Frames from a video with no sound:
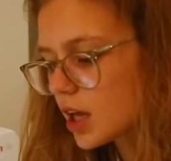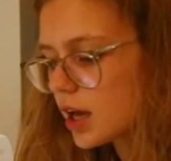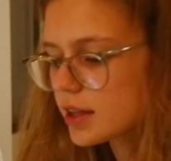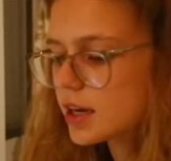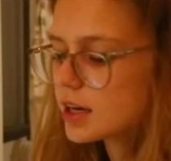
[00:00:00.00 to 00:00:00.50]

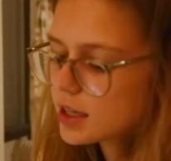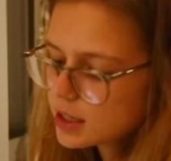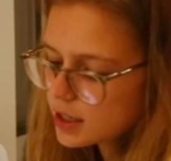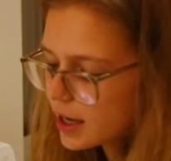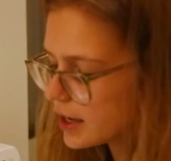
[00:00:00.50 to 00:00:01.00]
And then I
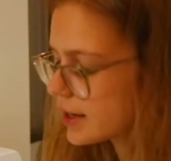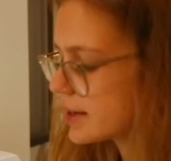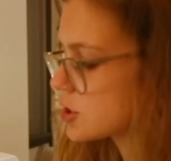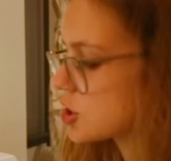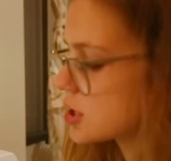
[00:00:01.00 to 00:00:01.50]
need an
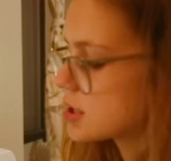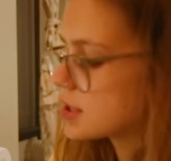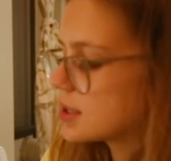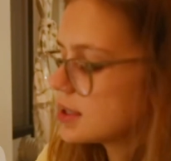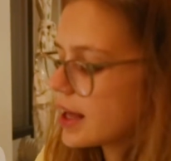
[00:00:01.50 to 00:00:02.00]
8-inch
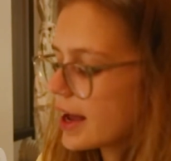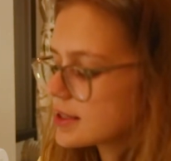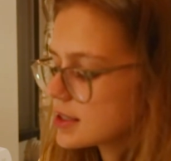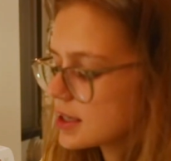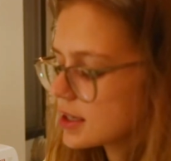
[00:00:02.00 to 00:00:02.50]

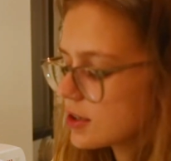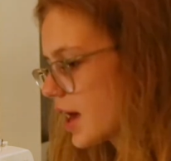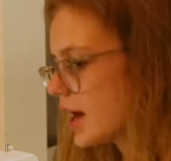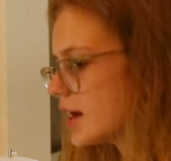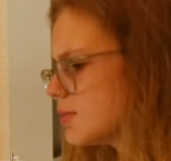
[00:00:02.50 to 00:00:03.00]
elastic.
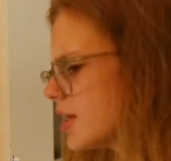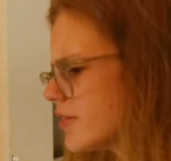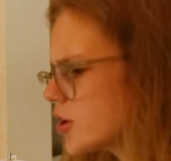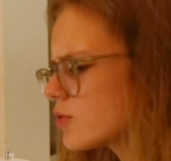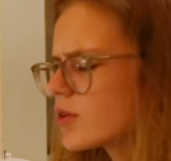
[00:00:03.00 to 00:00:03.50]
And I've been
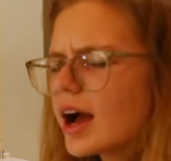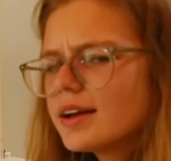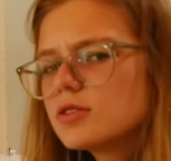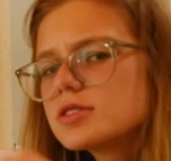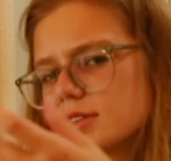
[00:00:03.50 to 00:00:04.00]
having
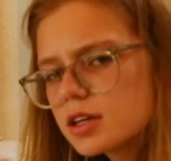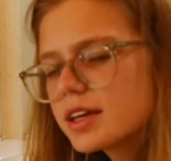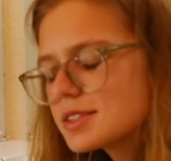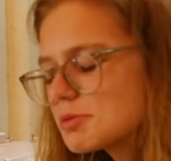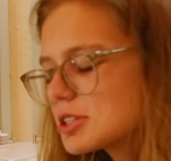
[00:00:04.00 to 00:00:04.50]

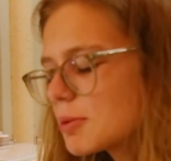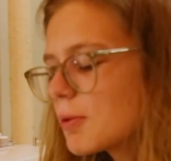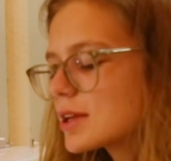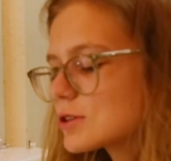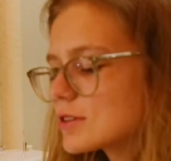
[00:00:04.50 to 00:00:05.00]
can someone tell me
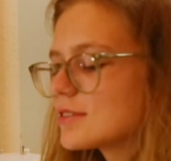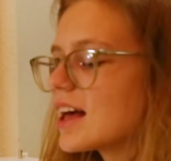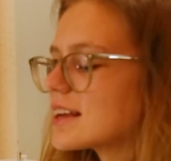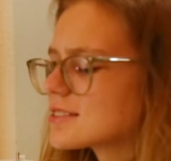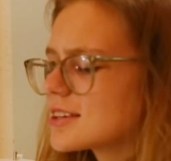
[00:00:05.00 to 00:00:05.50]
what sort of
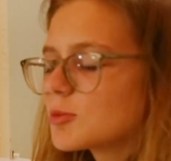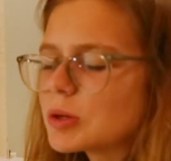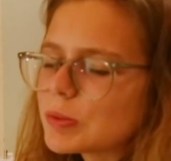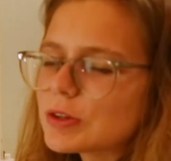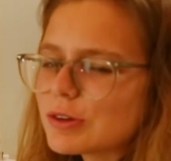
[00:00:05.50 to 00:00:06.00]
elastic
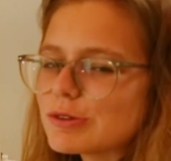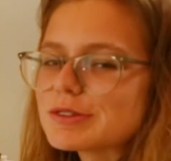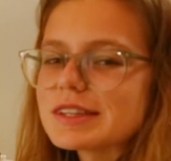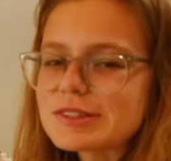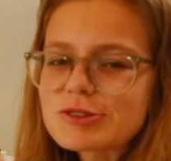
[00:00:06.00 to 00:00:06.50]
people
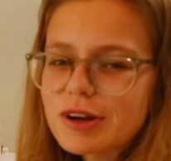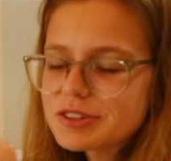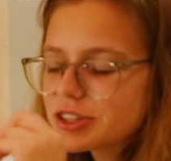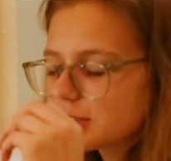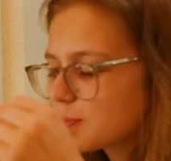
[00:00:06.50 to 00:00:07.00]
use in
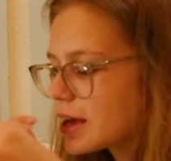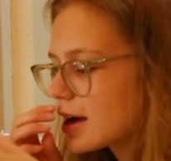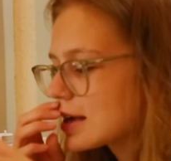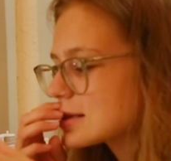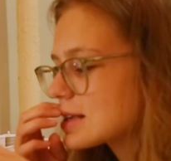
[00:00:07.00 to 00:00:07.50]
scrunchies?
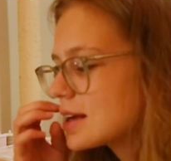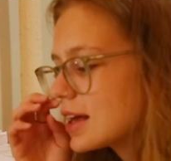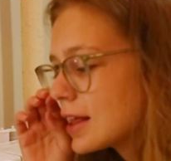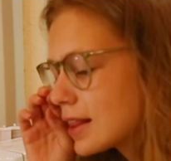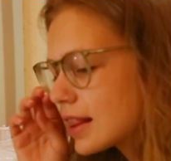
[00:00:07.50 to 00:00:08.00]
Because
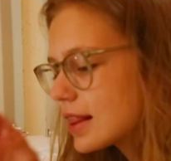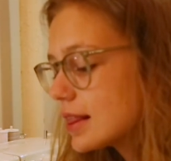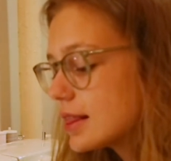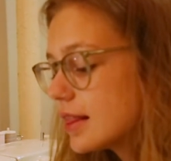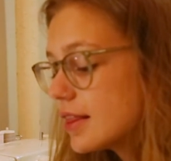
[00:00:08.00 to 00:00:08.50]

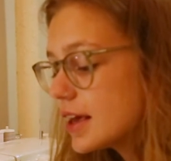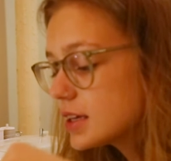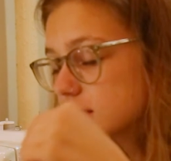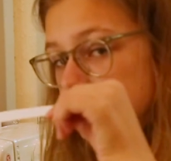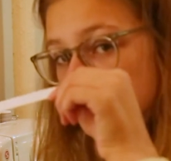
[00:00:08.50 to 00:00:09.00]

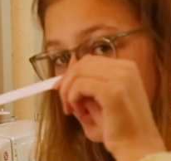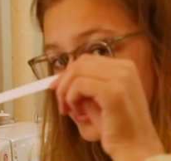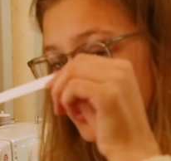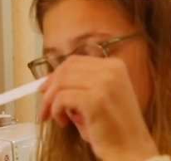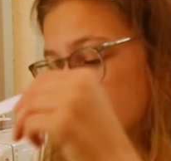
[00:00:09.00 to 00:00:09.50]
this is way
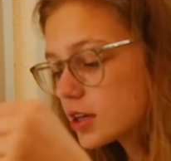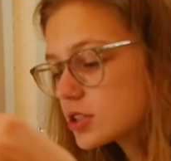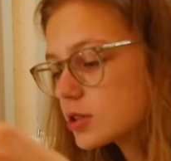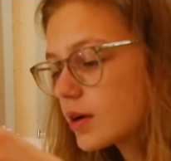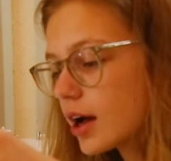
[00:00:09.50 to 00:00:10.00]
too thick,
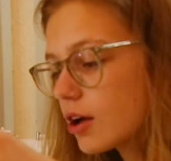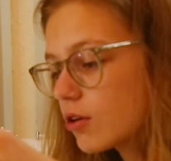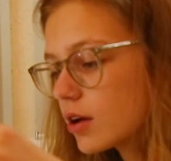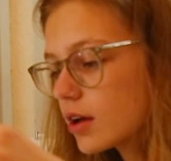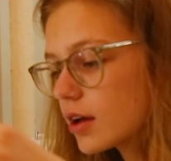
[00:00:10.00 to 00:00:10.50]
so
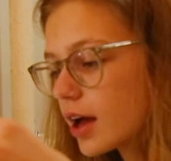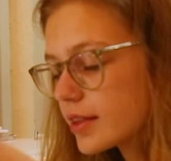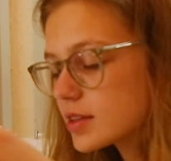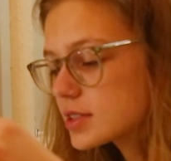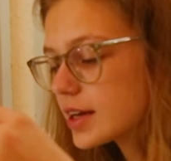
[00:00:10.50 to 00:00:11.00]
I'll
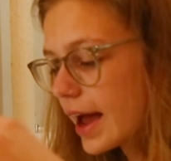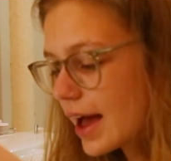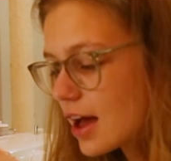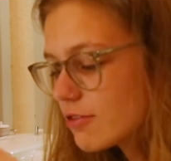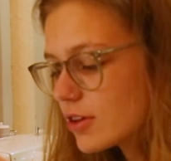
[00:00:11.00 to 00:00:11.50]
cut this in
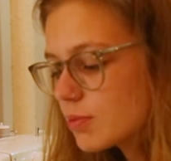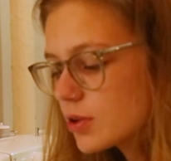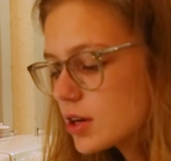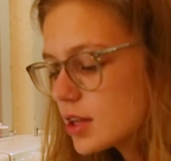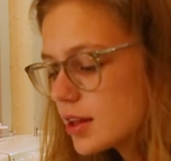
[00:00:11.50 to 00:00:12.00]
half and
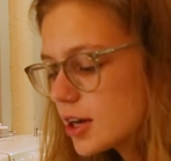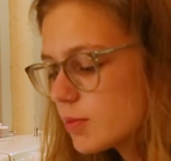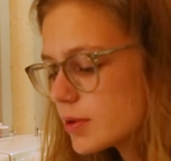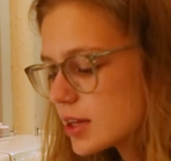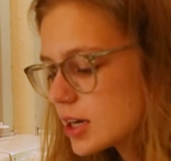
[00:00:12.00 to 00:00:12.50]
put it in there,
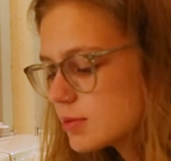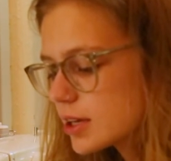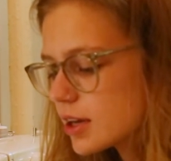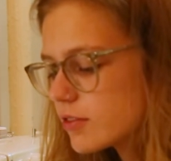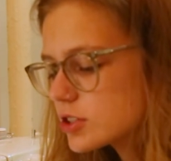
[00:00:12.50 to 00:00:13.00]
but then I'm
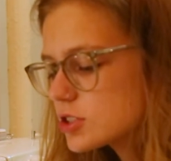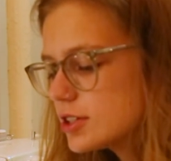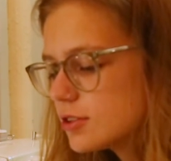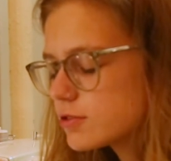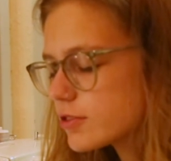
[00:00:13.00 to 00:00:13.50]
like, eventually
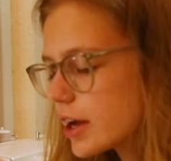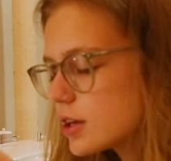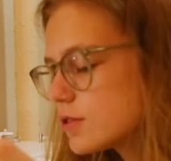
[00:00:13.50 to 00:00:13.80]
it'll fray